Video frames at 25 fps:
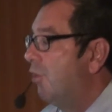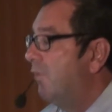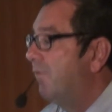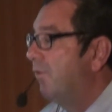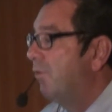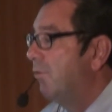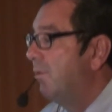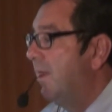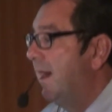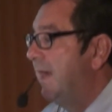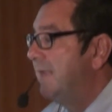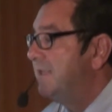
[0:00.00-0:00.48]

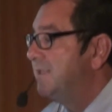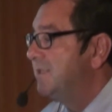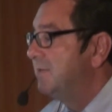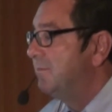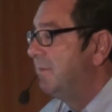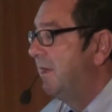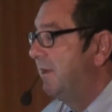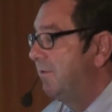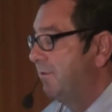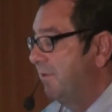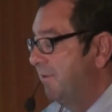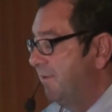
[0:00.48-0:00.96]

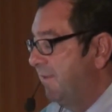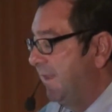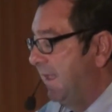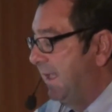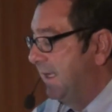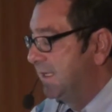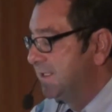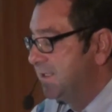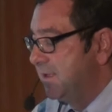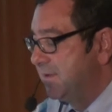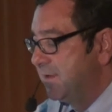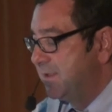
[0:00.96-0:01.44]
override some other
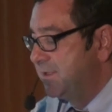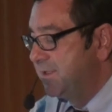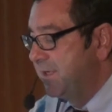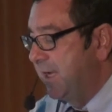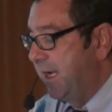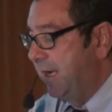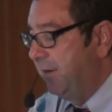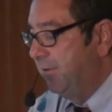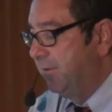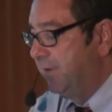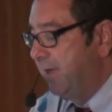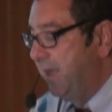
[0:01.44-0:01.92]
things. So
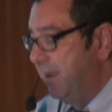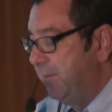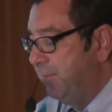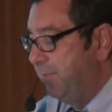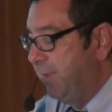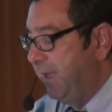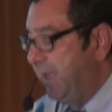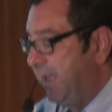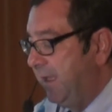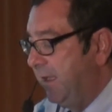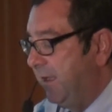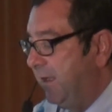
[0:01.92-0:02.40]
the title
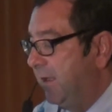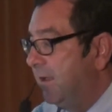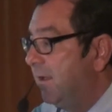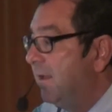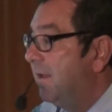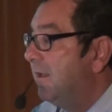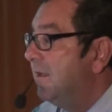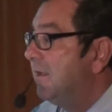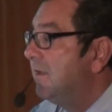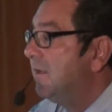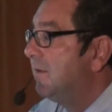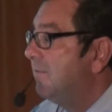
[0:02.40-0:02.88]
can
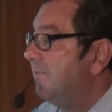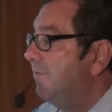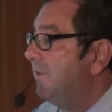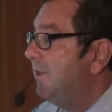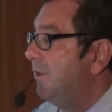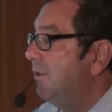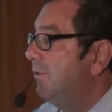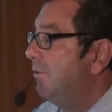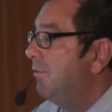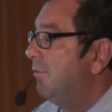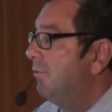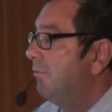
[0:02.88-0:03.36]
be
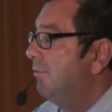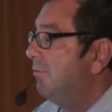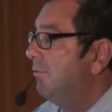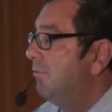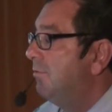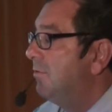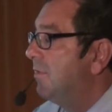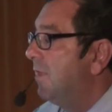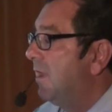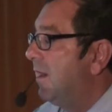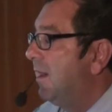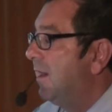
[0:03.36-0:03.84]

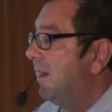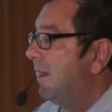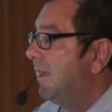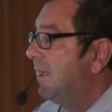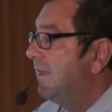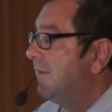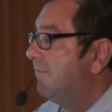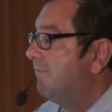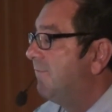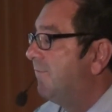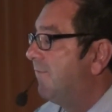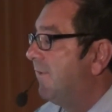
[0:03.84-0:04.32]
View
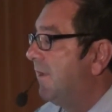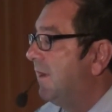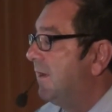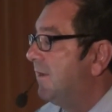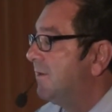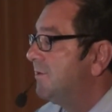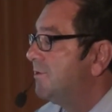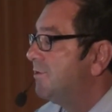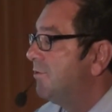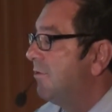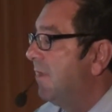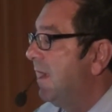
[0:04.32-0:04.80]

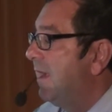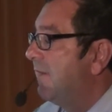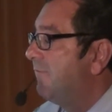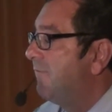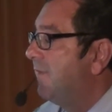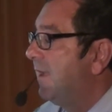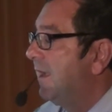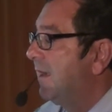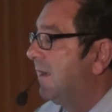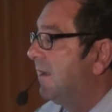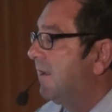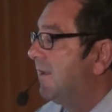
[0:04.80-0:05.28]
Live
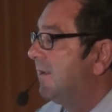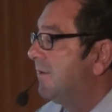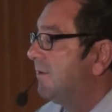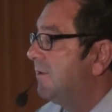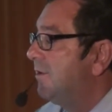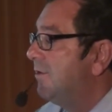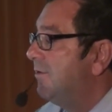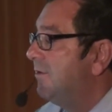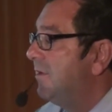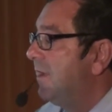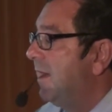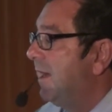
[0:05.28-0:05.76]
Traffic
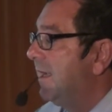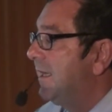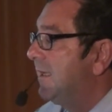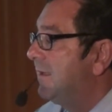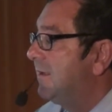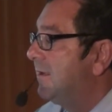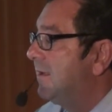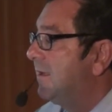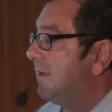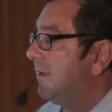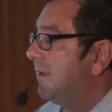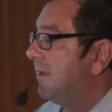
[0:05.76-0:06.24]

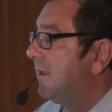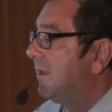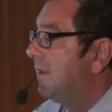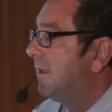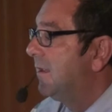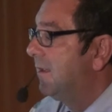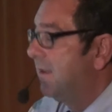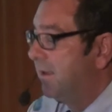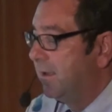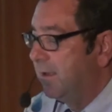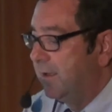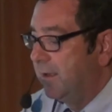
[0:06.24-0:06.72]
Tonight!
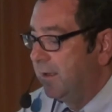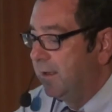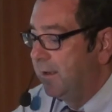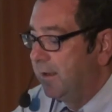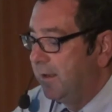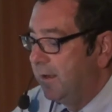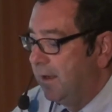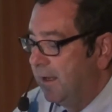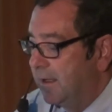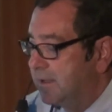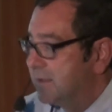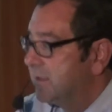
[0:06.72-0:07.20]

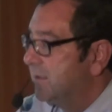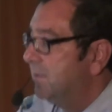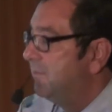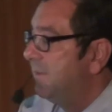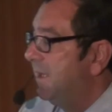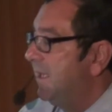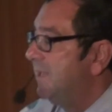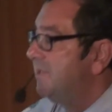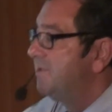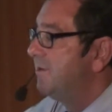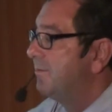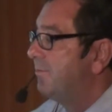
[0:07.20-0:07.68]

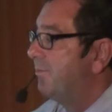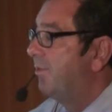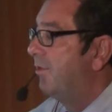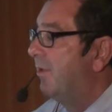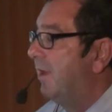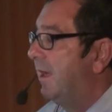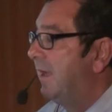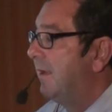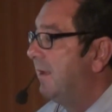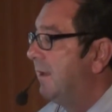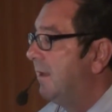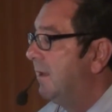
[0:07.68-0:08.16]

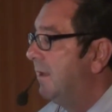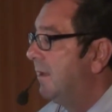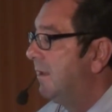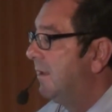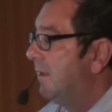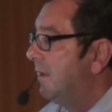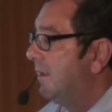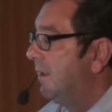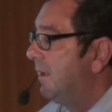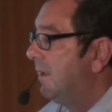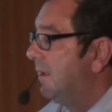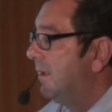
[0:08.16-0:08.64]
Exclamation point.
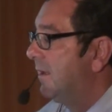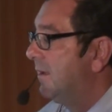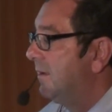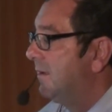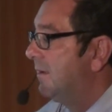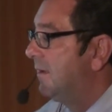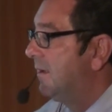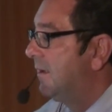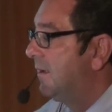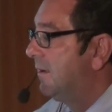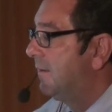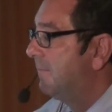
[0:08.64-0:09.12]

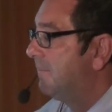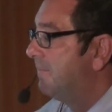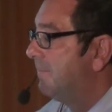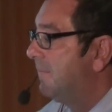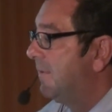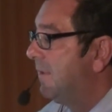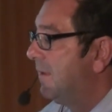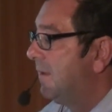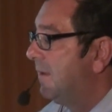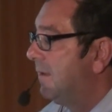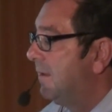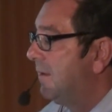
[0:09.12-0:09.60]
And
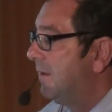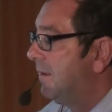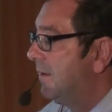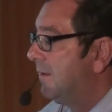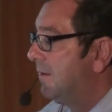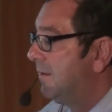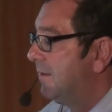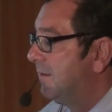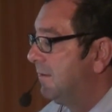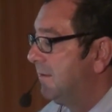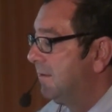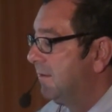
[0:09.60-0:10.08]

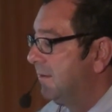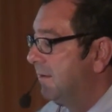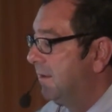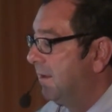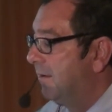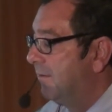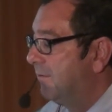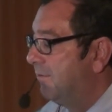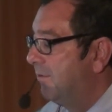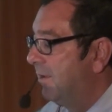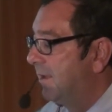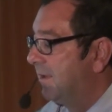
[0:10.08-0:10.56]

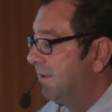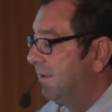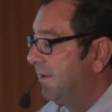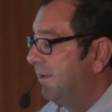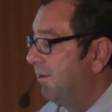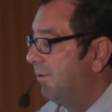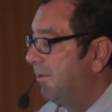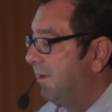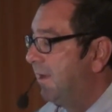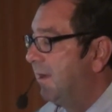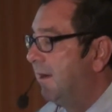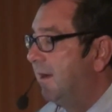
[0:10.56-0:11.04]
I'll
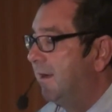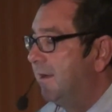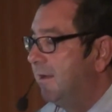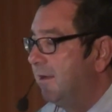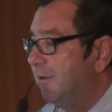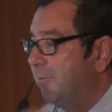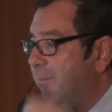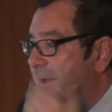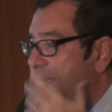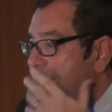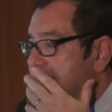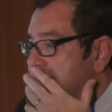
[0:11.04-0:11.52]
quickly hurry
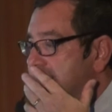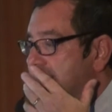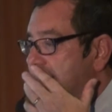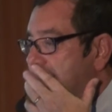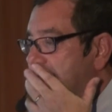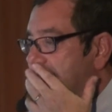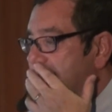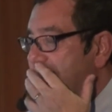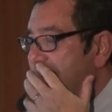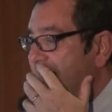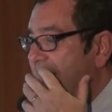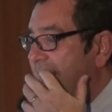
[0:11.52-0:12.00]
on here
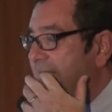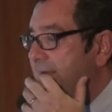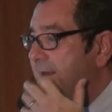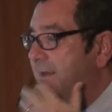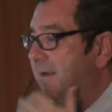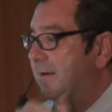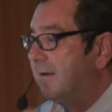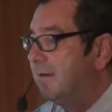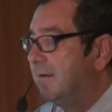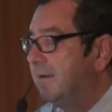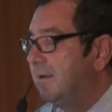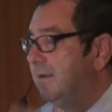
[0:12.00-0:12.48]
because you get the
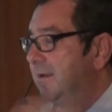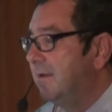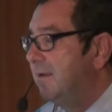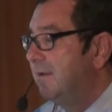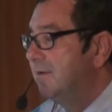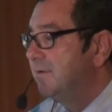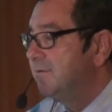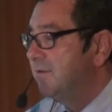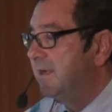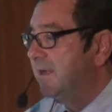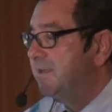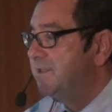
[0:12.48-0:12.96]
idea.
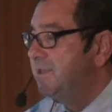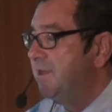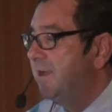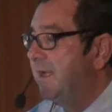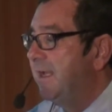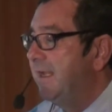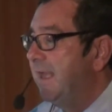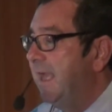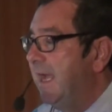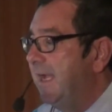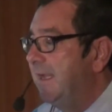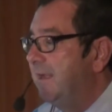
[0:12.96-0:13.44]
Right,
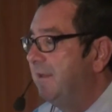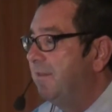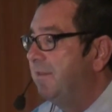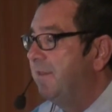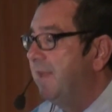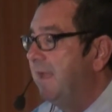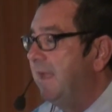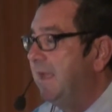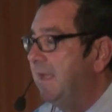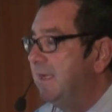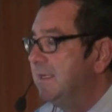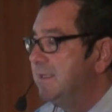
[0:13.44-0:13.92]
so you can
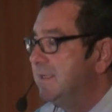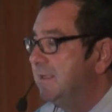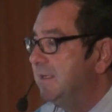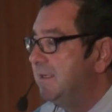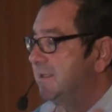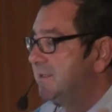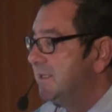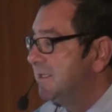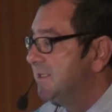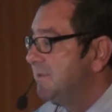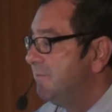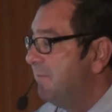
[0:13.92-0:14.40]
edit
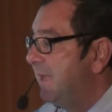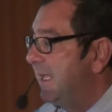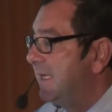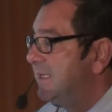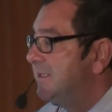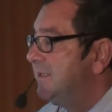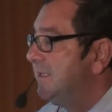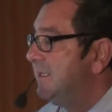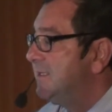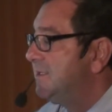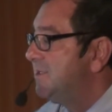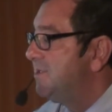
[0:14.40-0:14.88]
things and it just
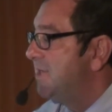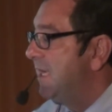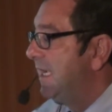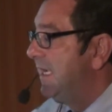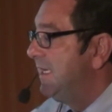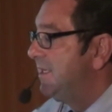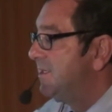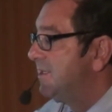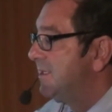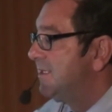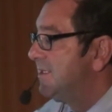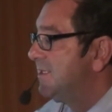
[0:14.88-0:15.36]
makes these
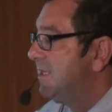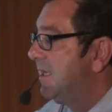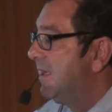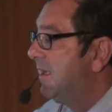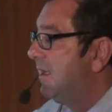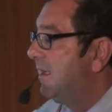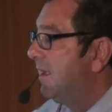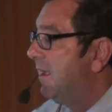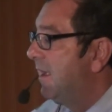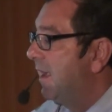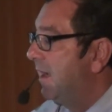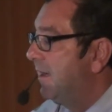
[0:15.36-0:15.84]

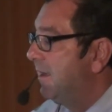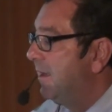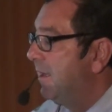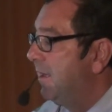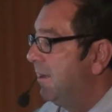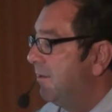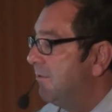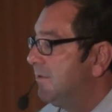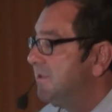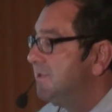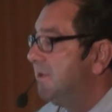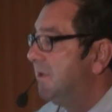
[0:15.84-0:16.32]
changes.
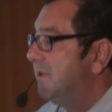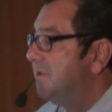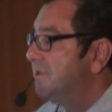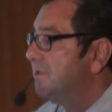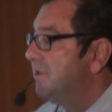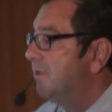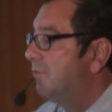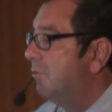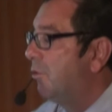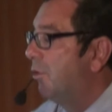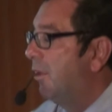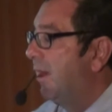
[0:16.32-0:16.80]
And here is
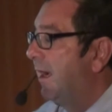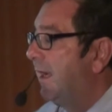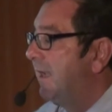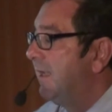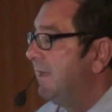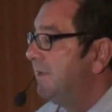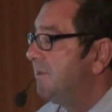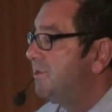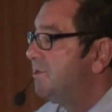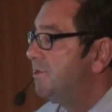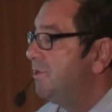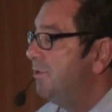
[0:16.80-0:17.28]
also where
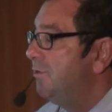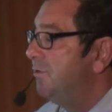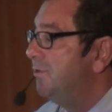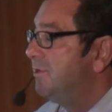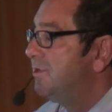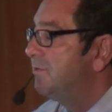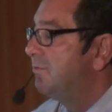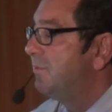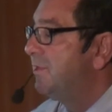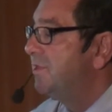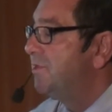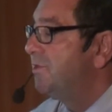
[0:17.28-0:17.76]
I can
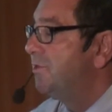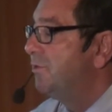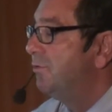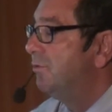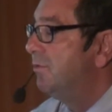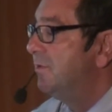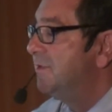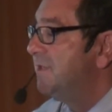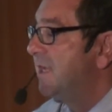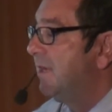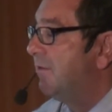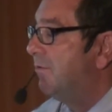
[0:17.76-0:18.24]
choose
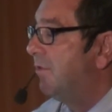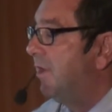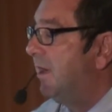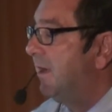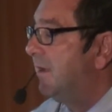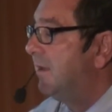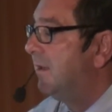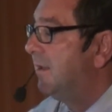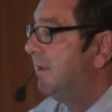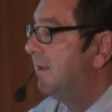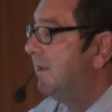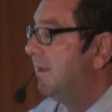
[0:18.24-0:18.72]
which tools I
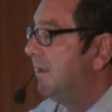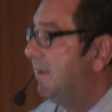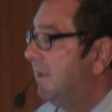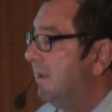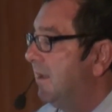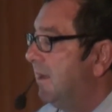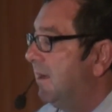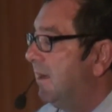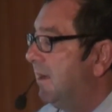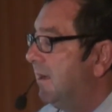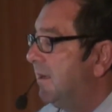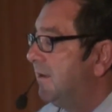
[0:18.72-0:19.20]
want.
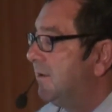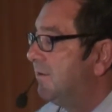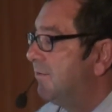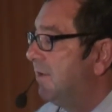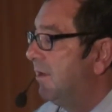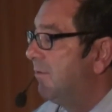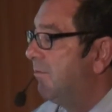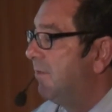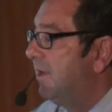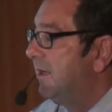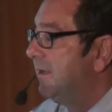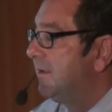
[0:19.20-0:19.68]

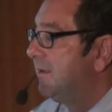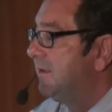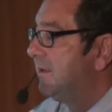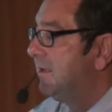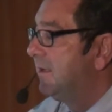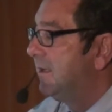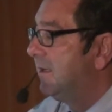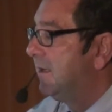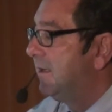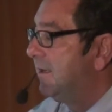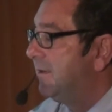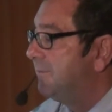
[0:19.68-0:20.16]
Do I
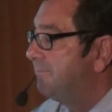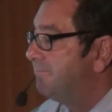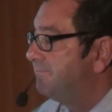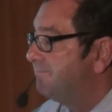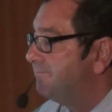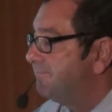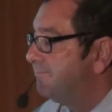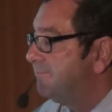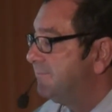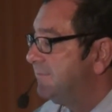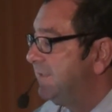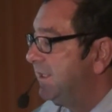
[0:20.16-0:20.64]
want,
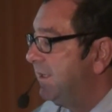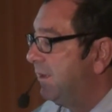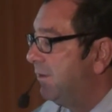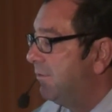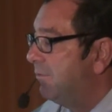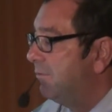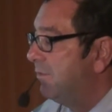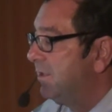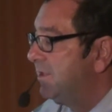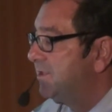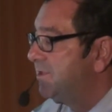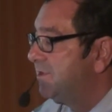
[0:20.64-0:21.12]

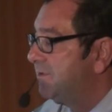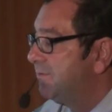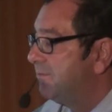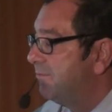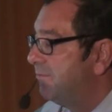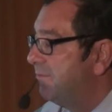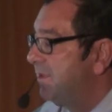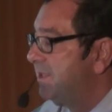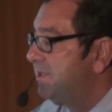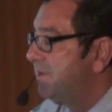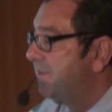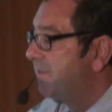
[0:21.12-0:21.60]

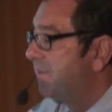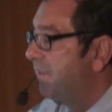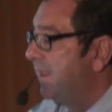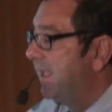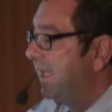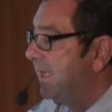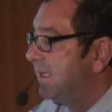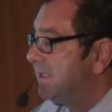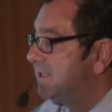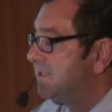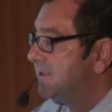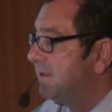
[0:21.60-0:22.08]
which
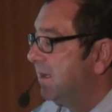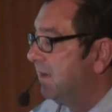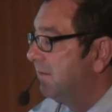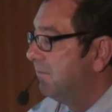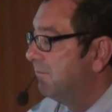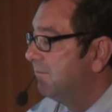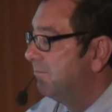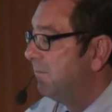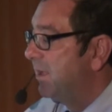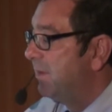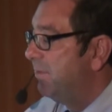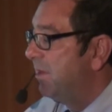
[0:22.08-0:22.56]

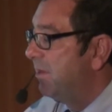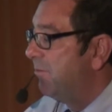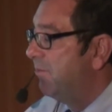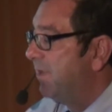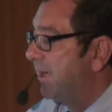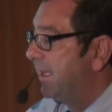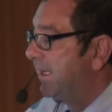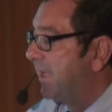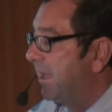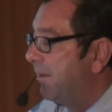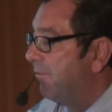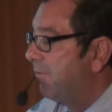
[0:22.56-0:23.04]
things?
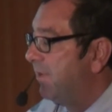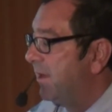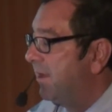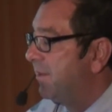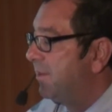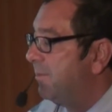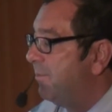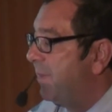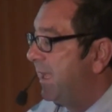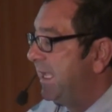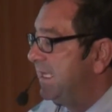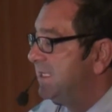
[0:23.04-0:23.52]
Maybe I want to get
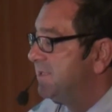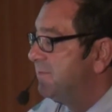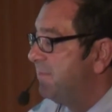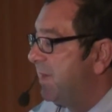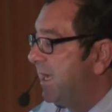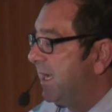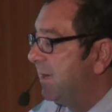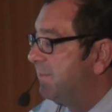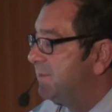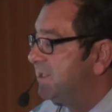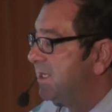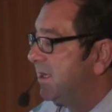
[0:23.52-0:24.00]
rid of the
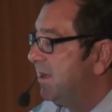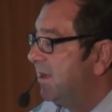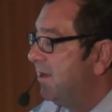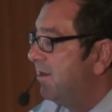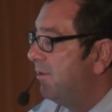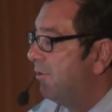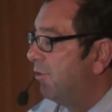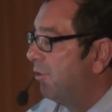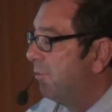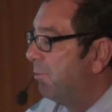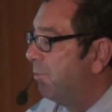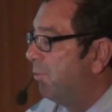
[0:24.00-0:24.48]
base maps
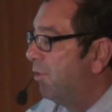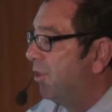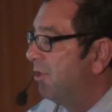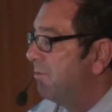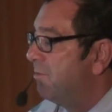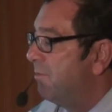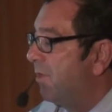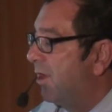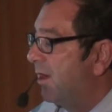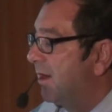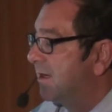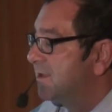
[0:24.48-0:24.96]
or
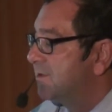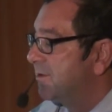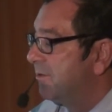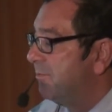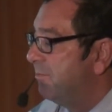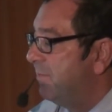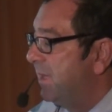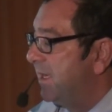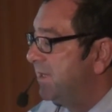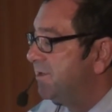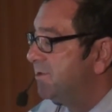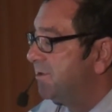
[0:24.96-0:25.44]

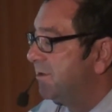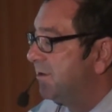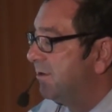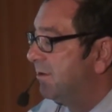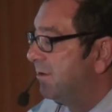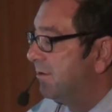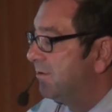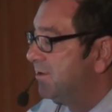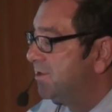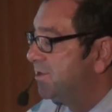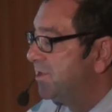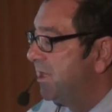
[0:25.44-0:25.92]
bookmarks or
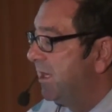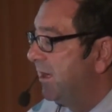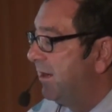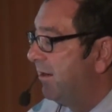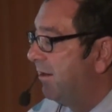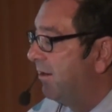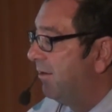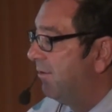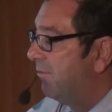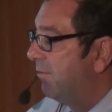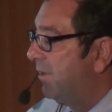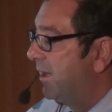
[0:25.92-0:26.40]
measure or
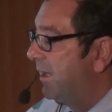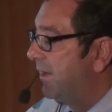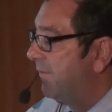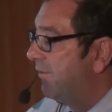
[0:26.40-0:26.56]
share or